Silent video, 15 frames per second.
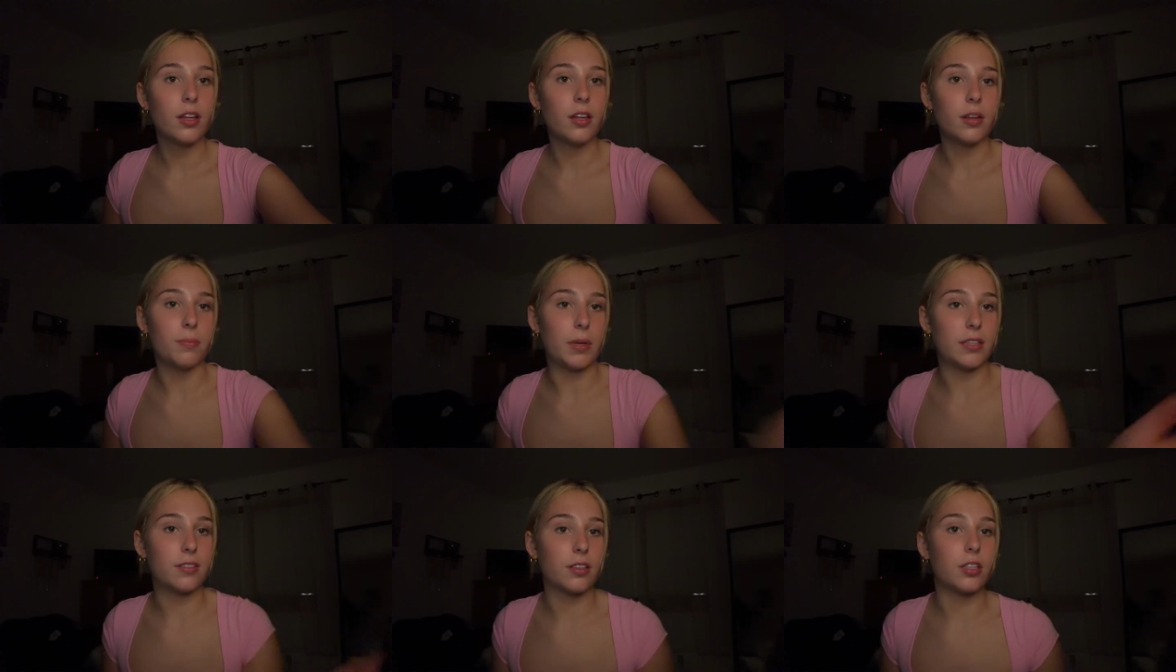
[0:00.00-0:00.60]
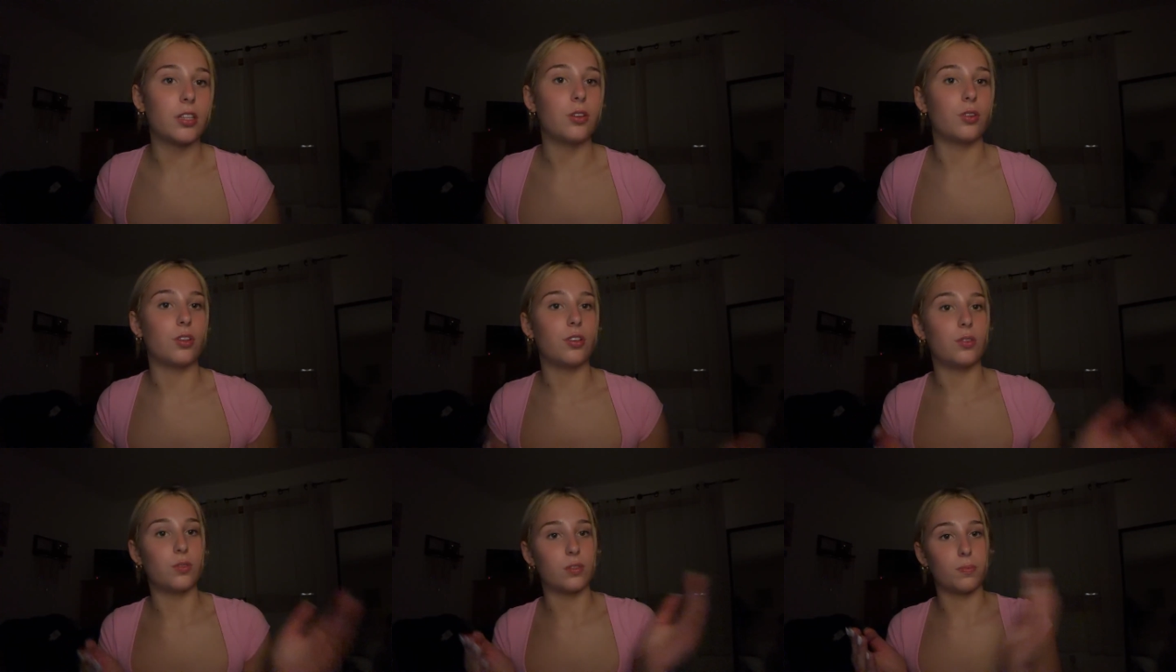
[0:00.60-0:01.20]
Basically, you can
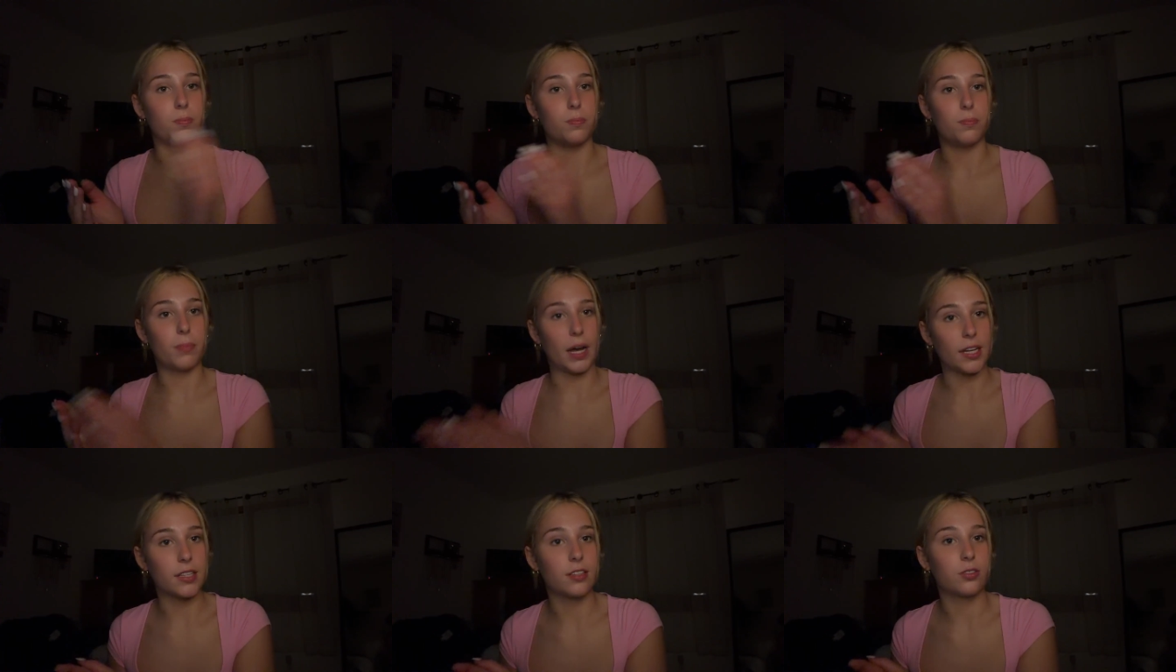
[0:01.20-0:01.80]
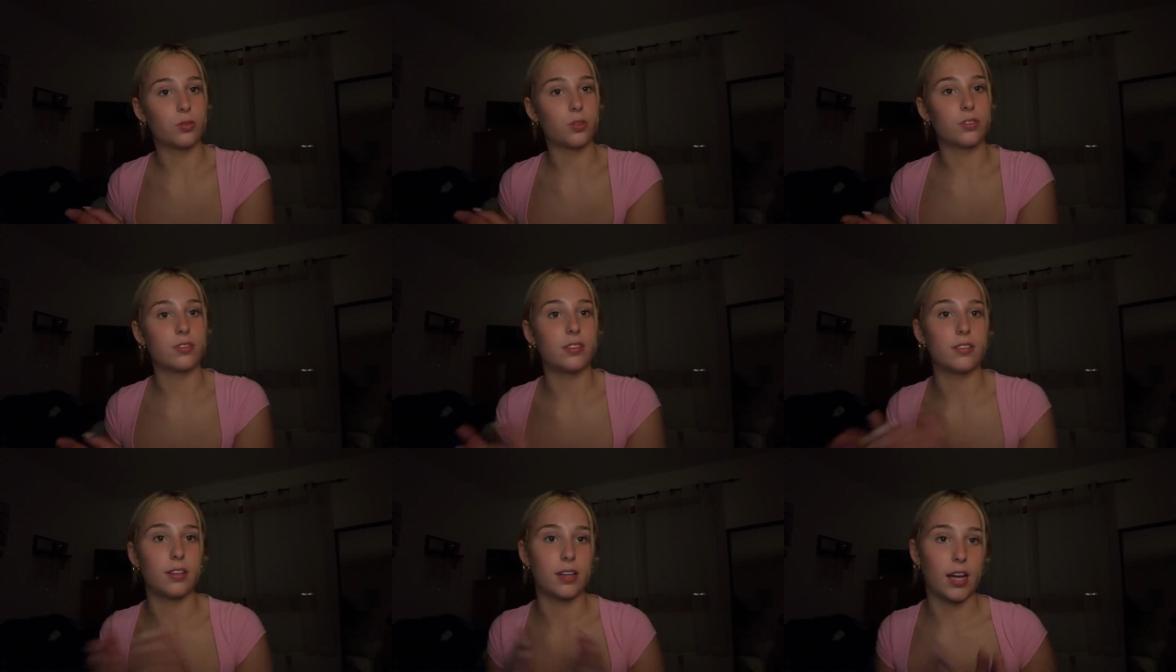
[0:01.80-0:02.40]
use binding
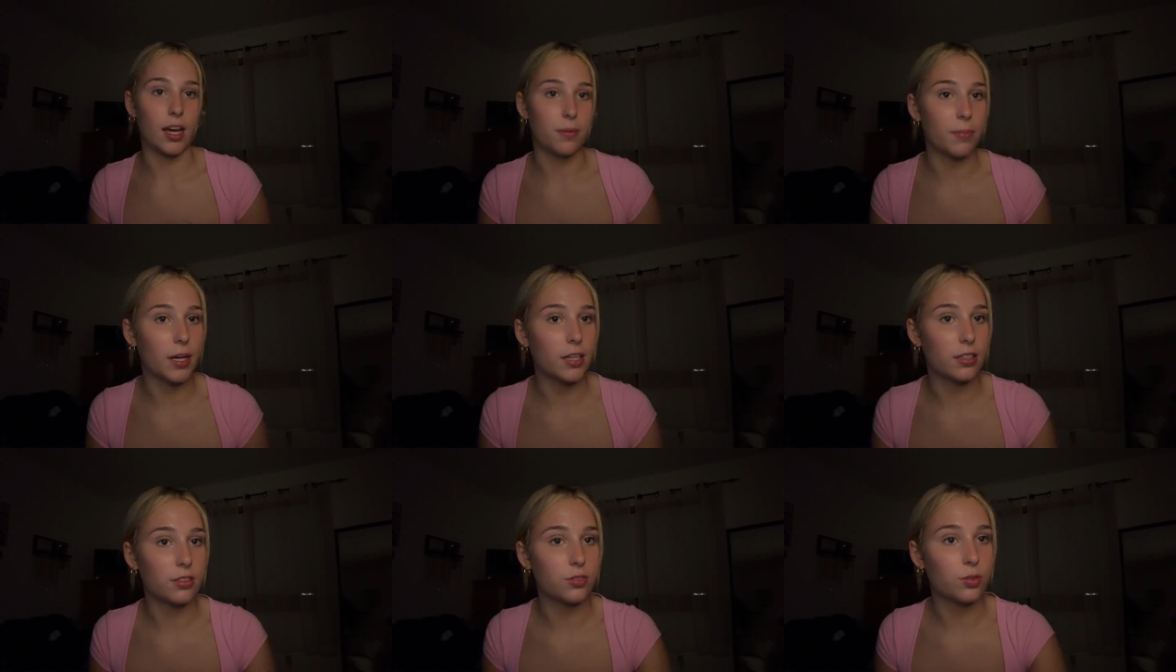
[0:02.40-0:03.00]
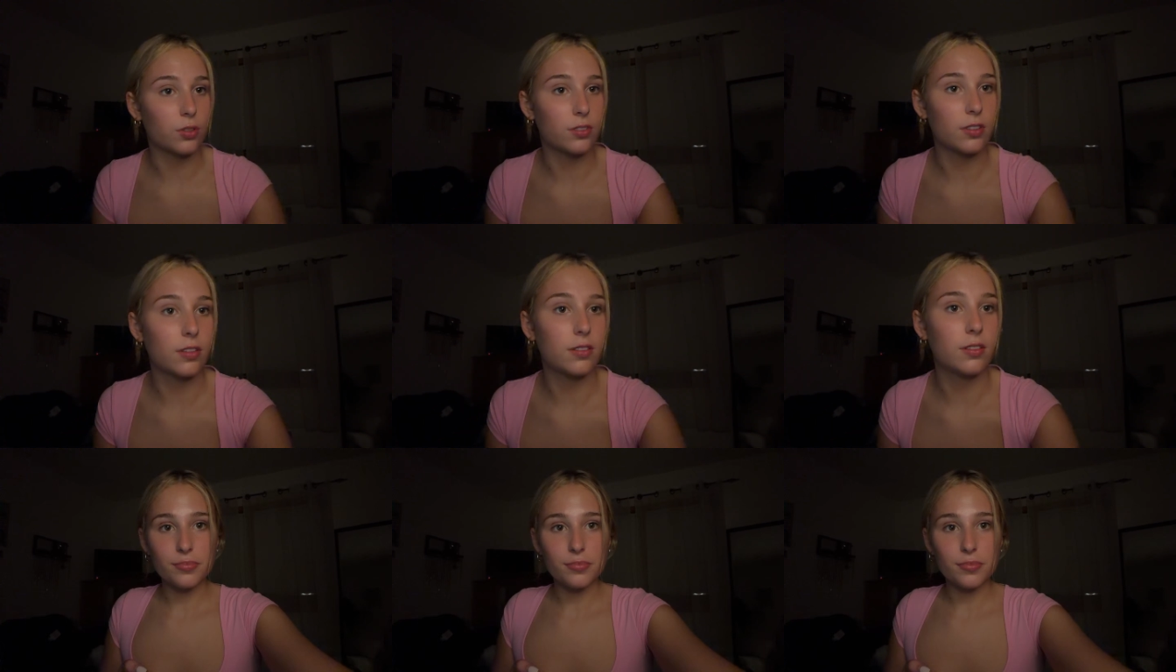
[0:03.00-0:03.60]
sources and non-binding
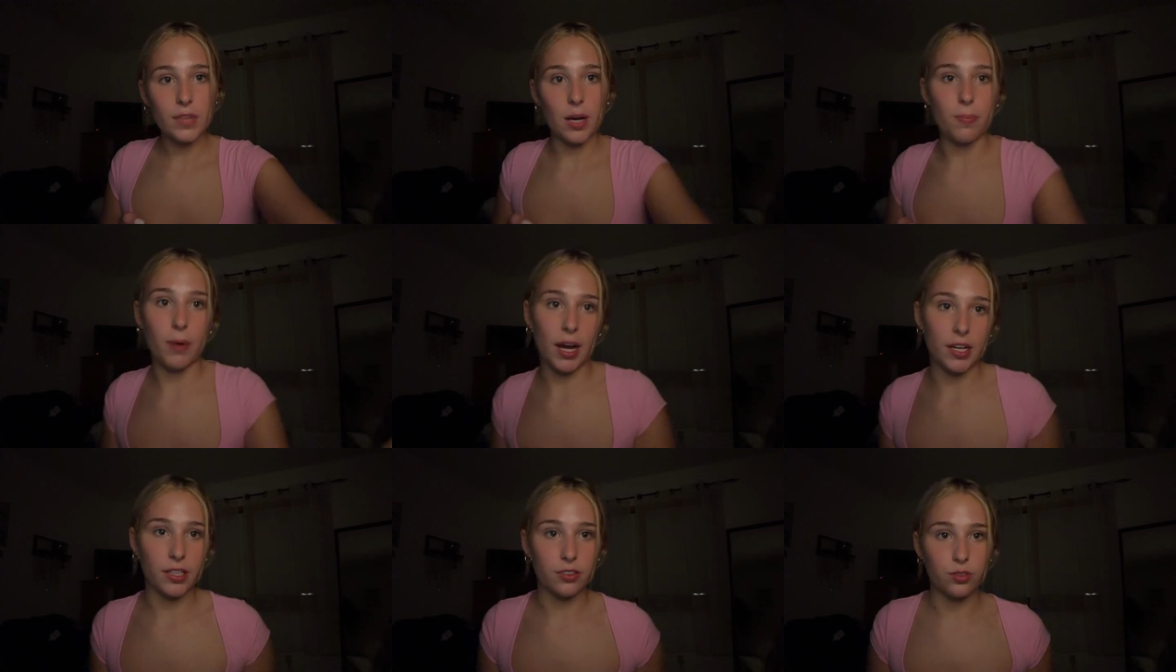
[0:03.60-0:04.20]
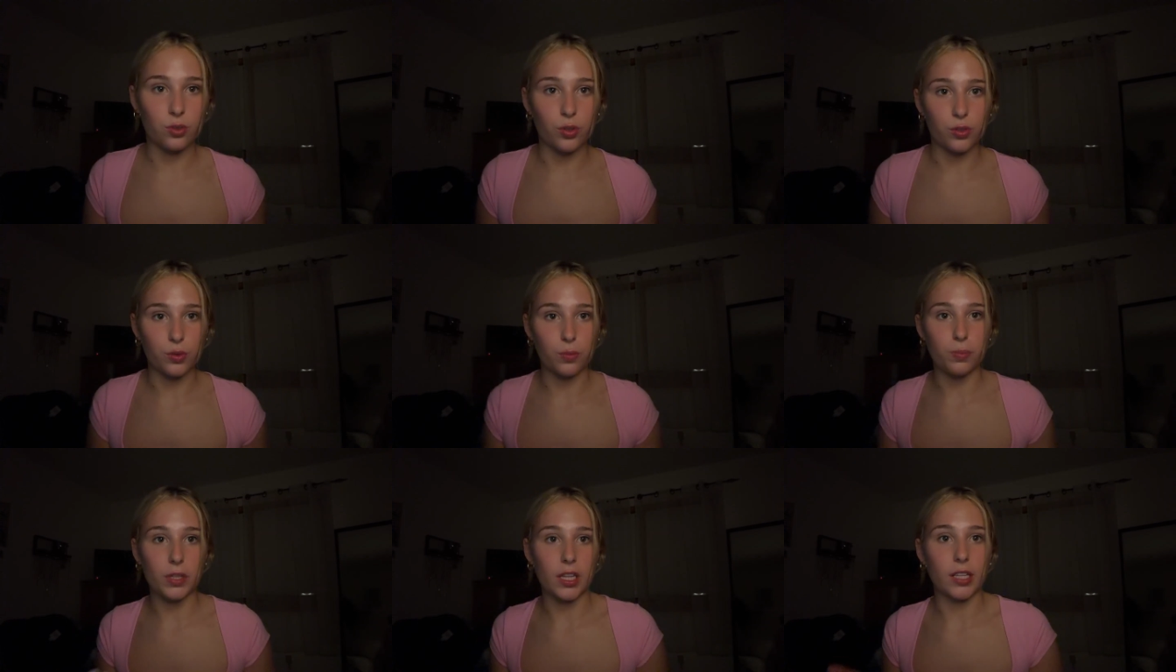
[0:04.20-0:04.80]
sources. A binding source
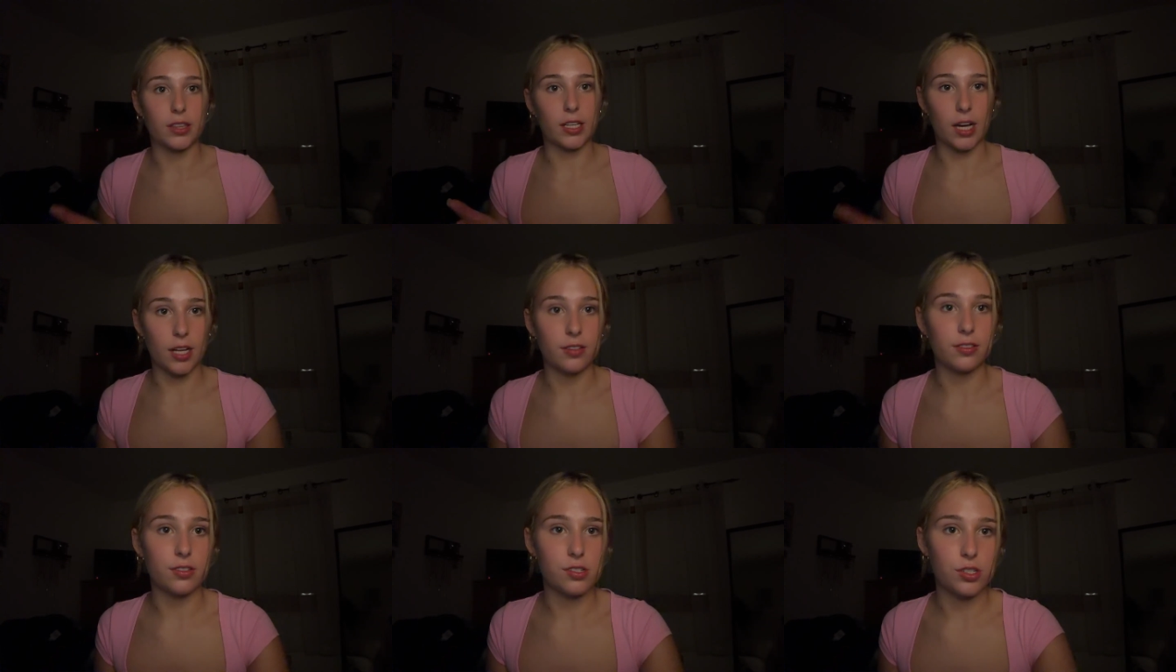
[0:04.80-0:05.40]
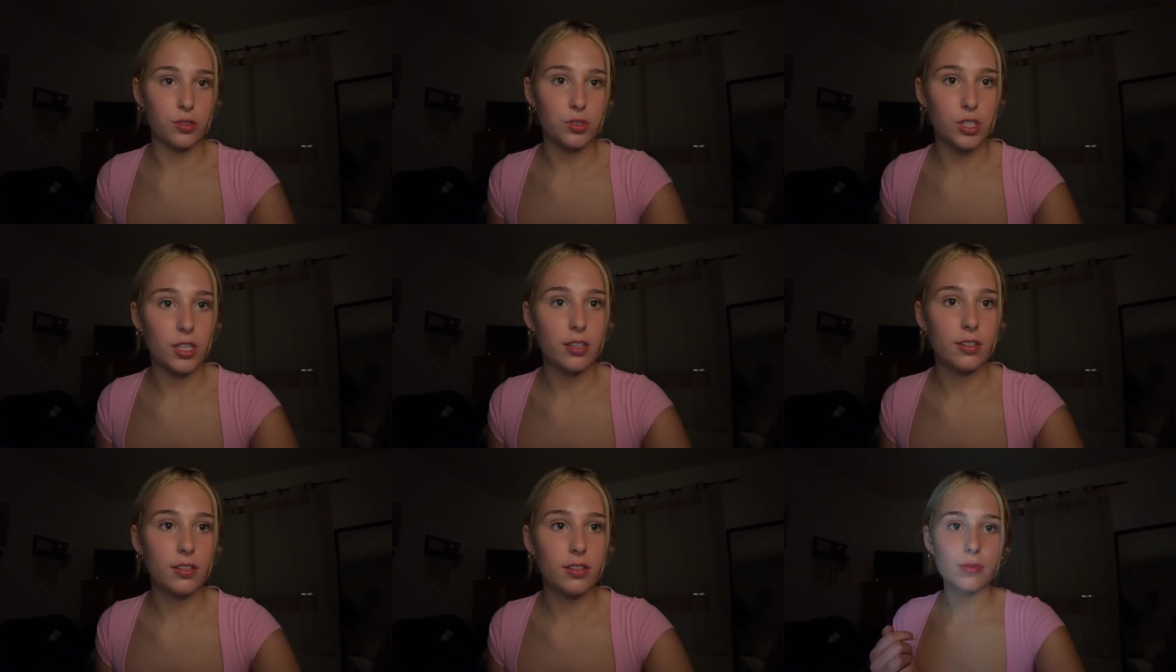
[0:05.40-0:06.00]
would be like the Constitution.